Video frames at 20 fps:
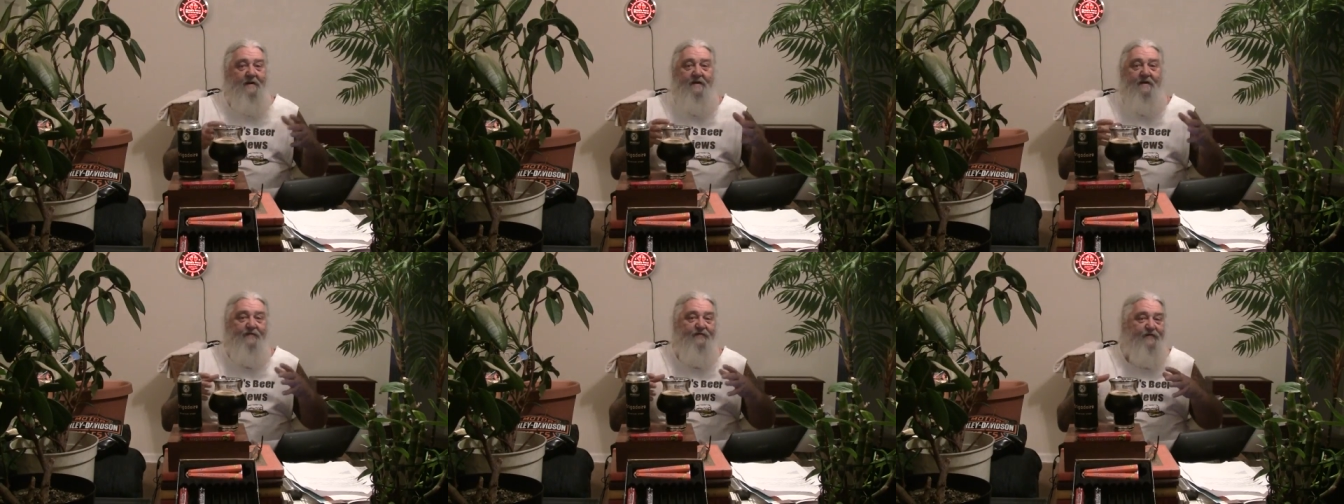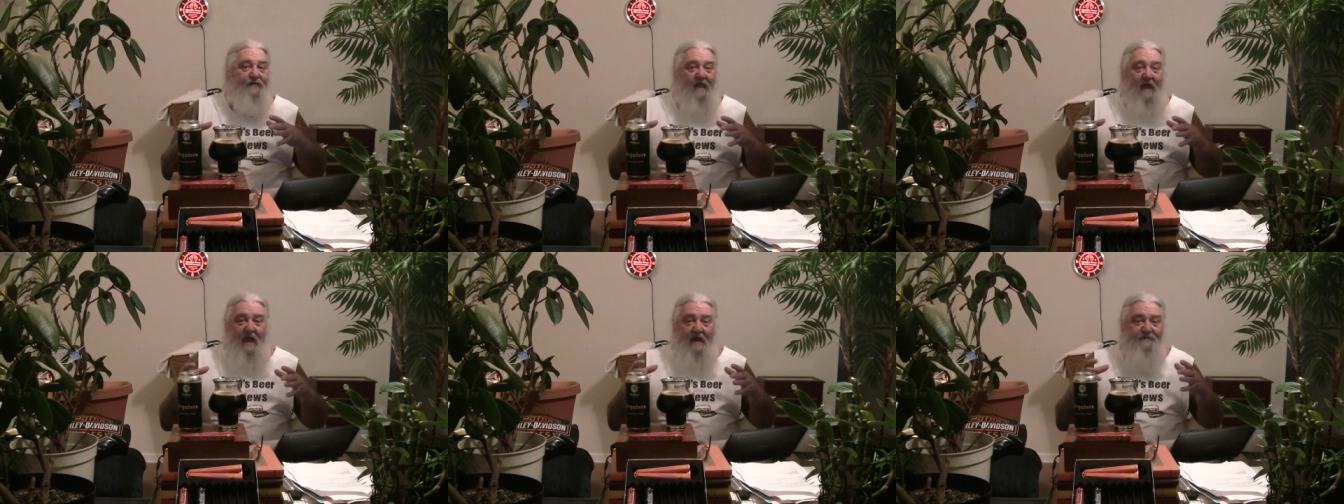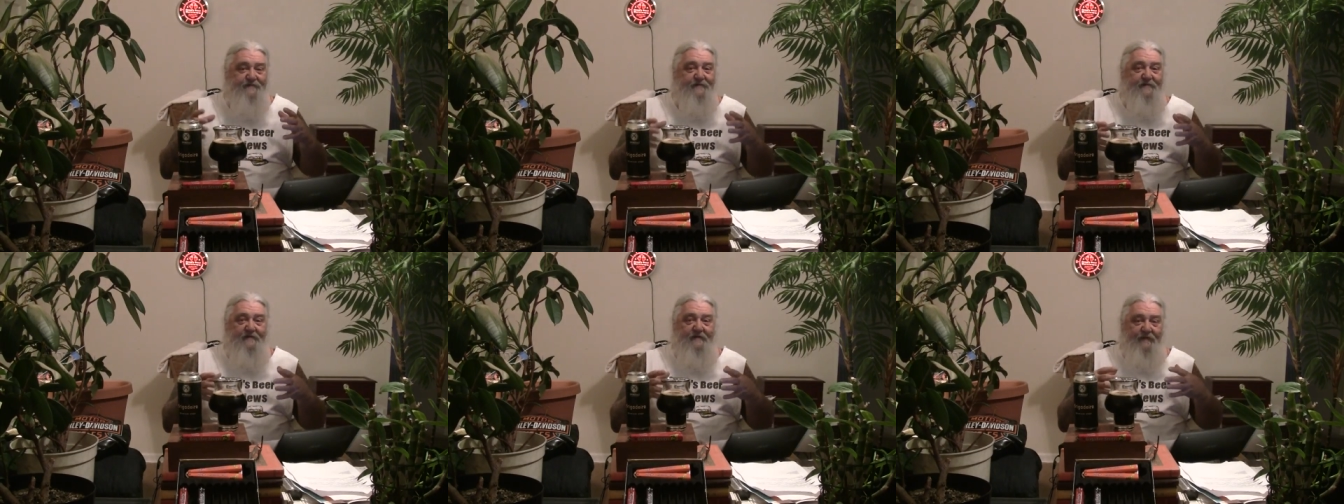it's
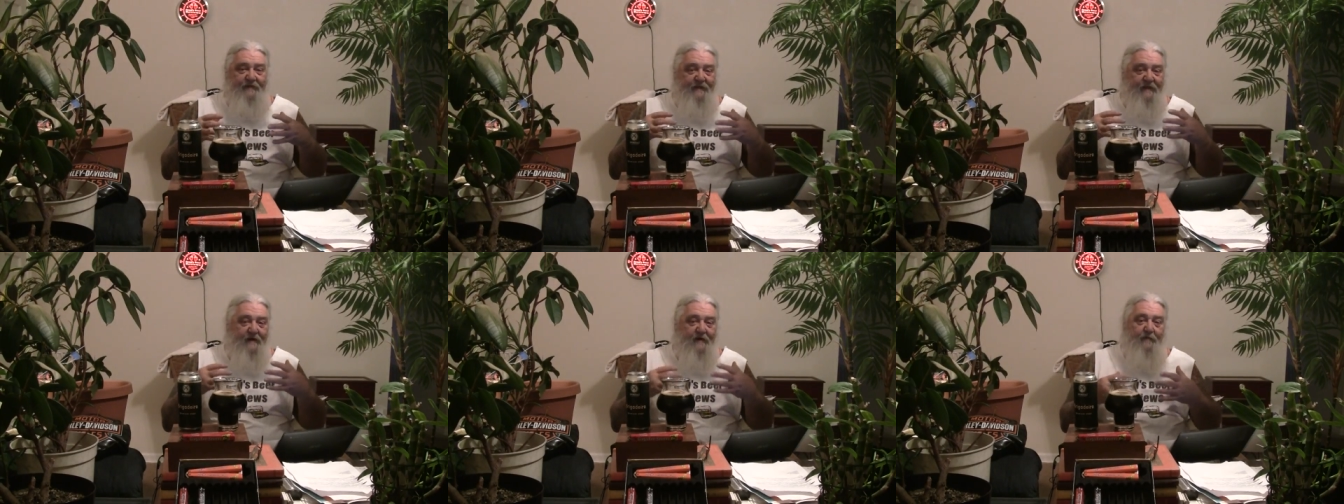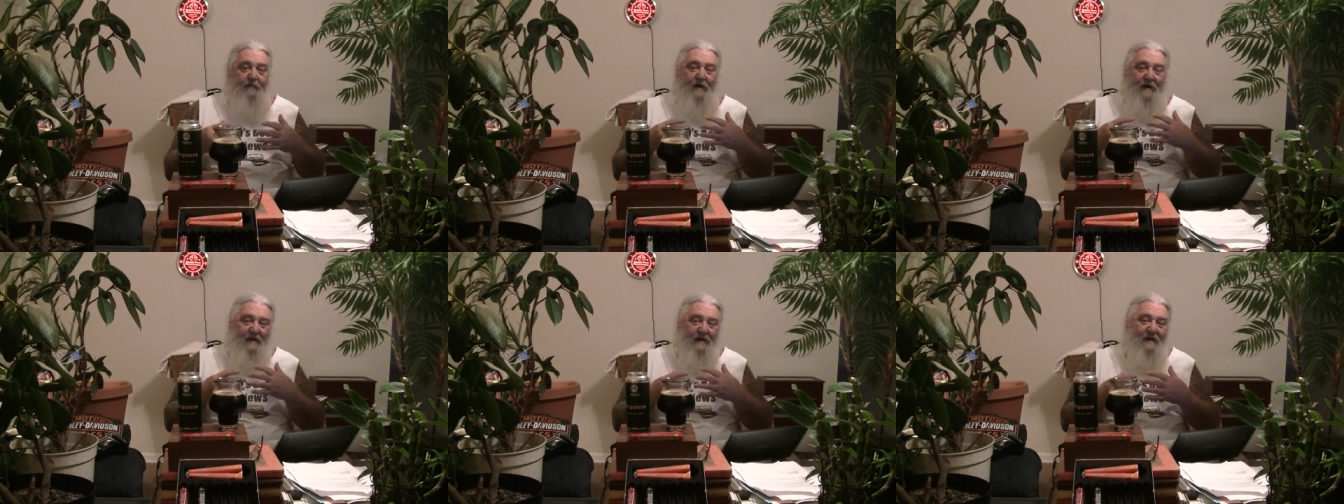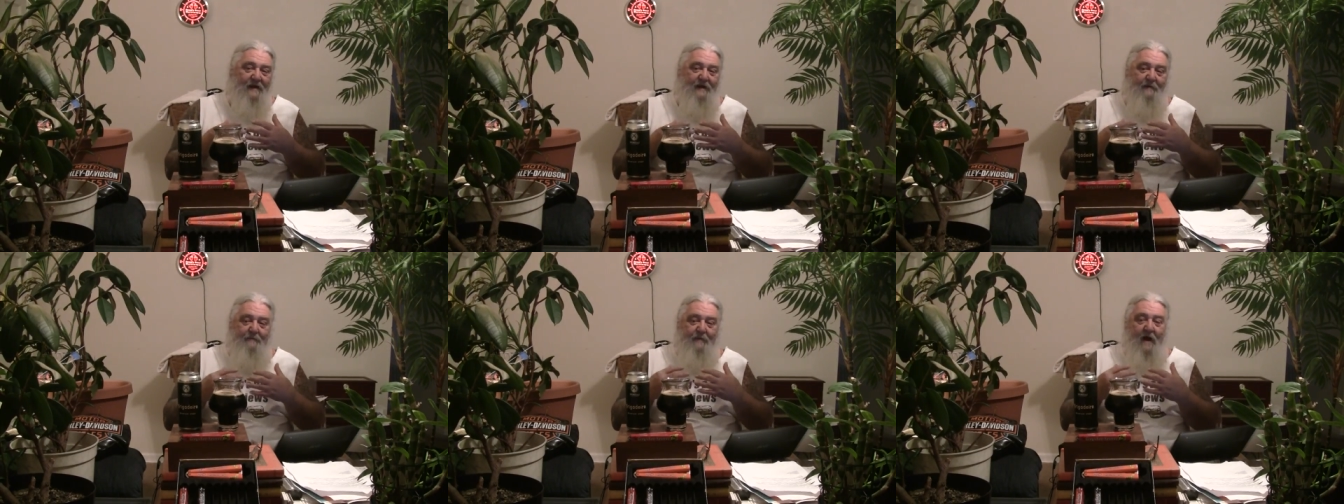actually
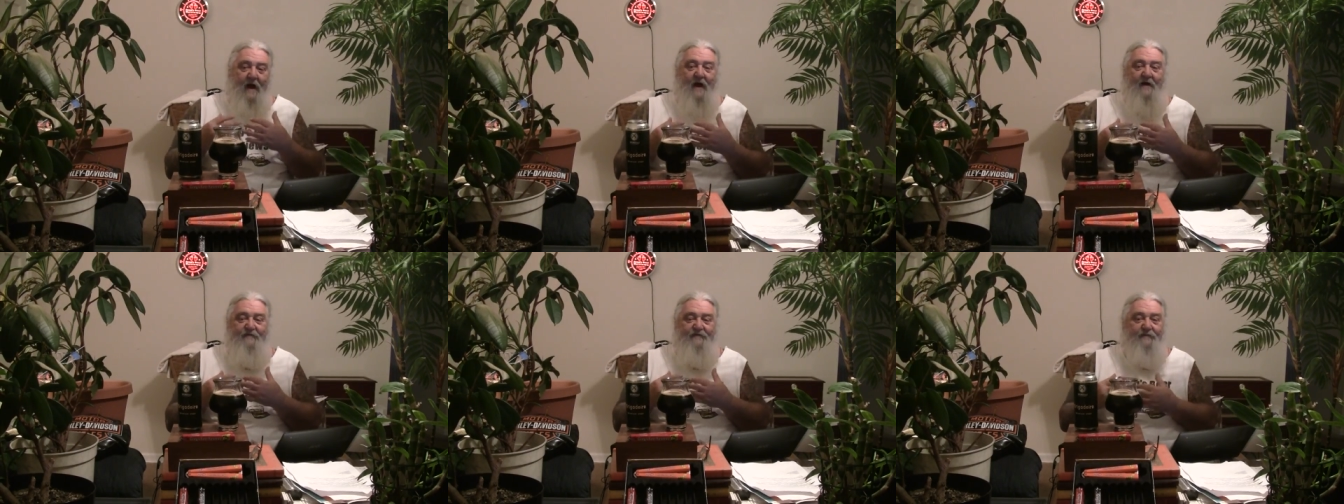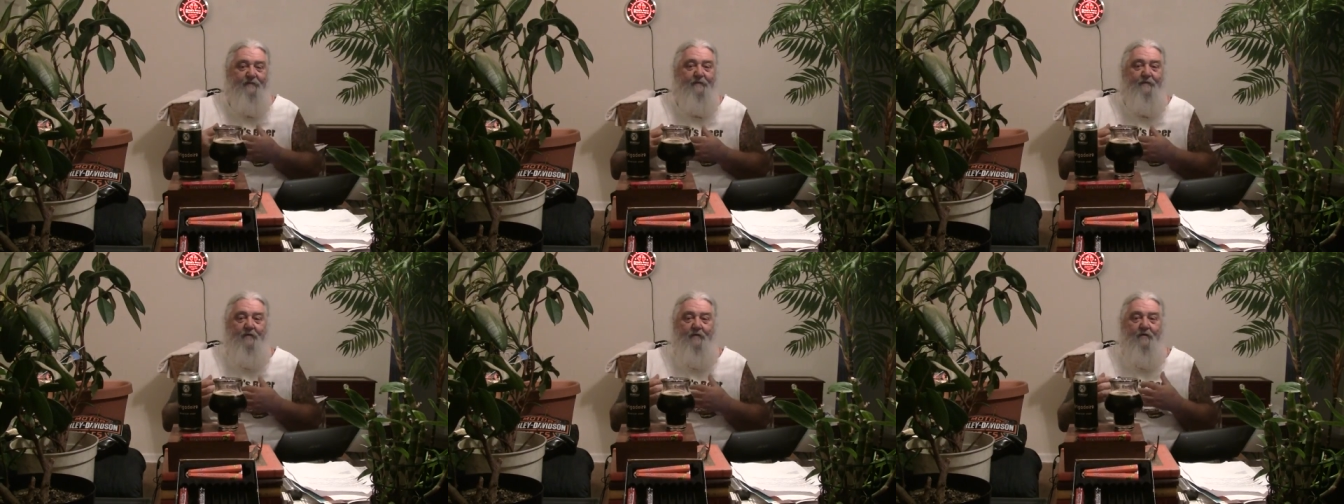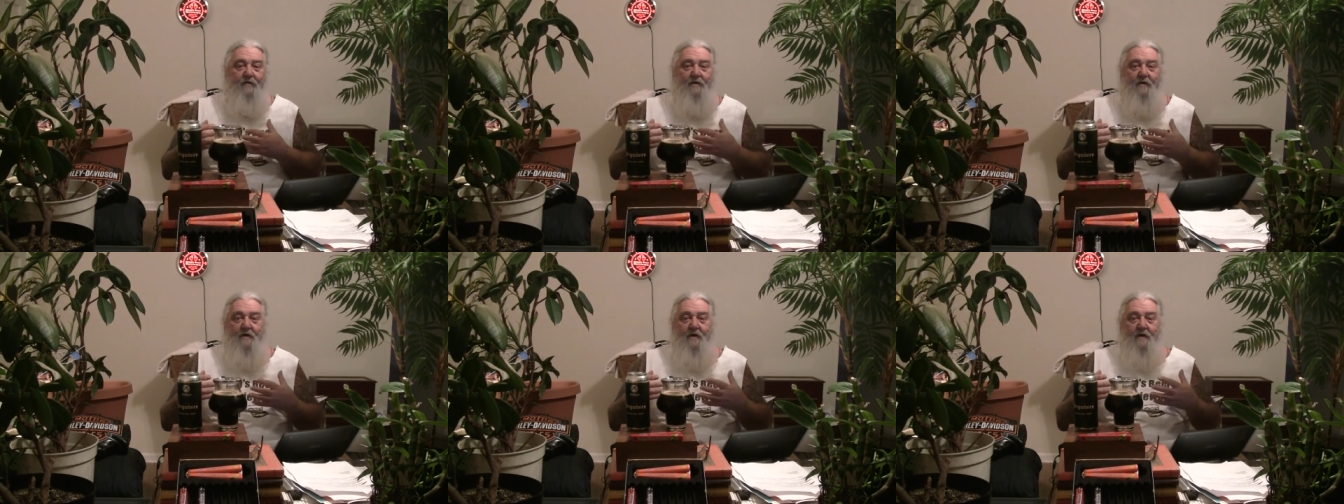theoretically possible
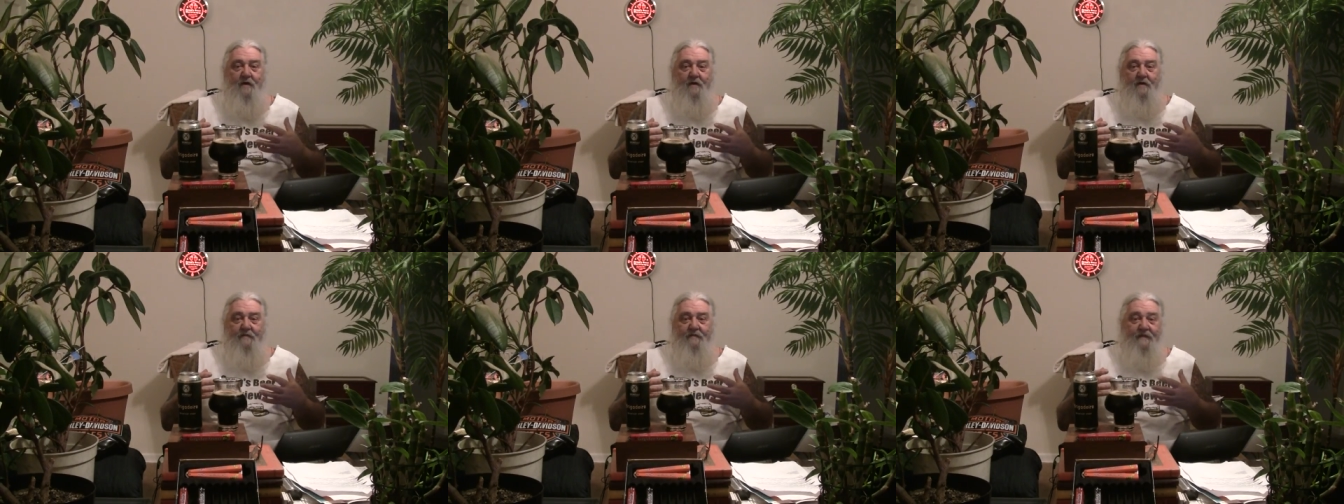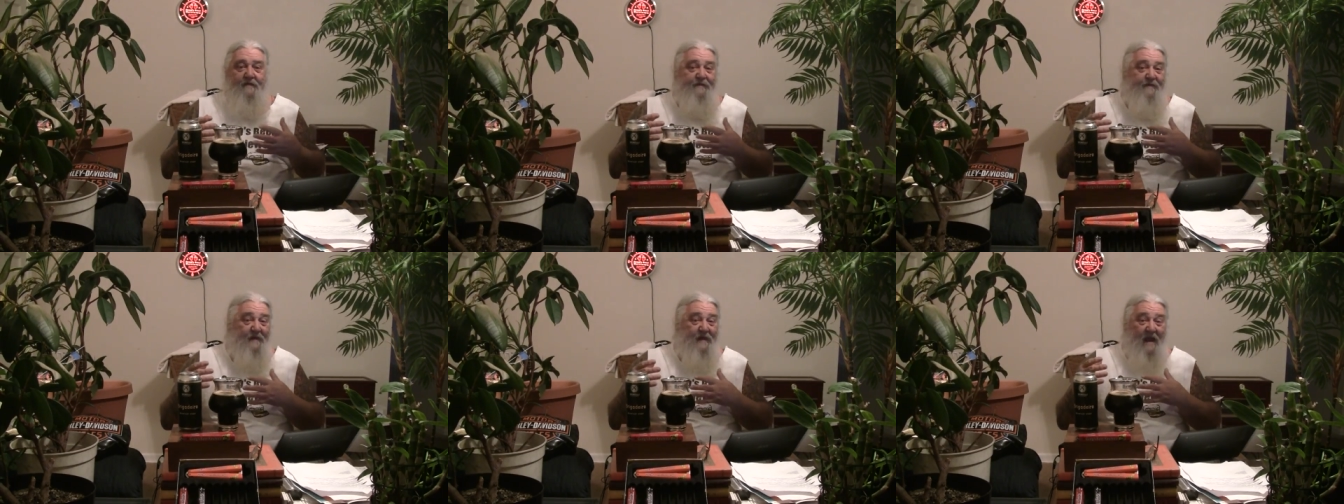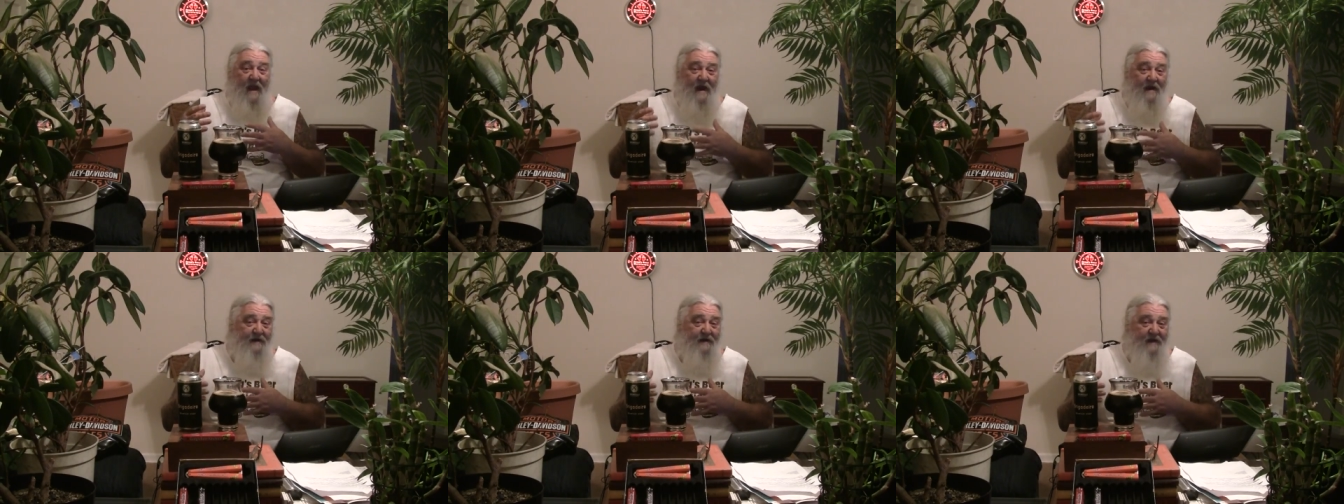that the
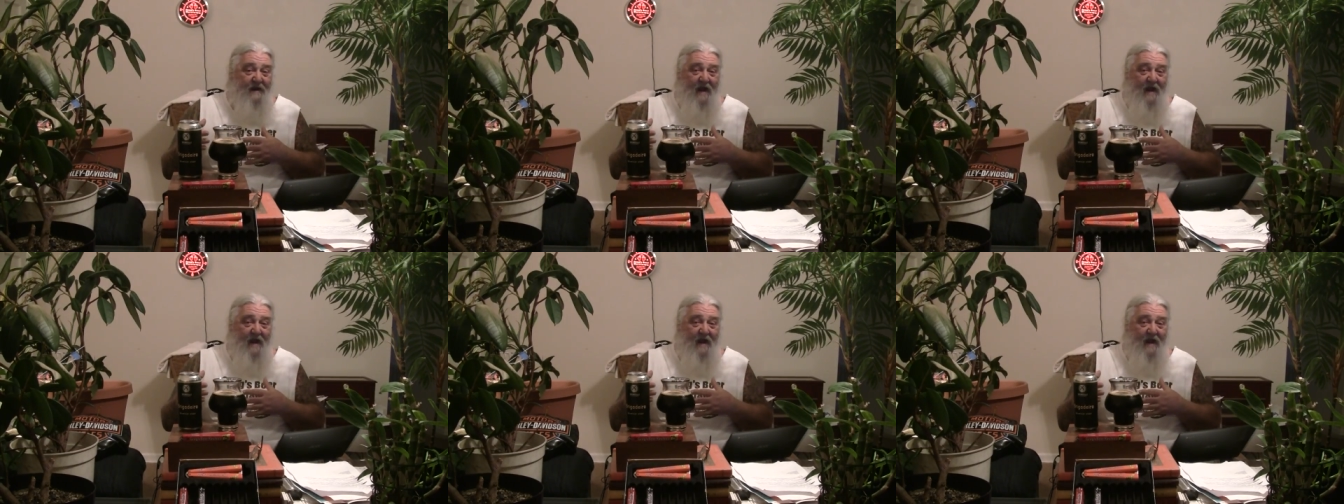80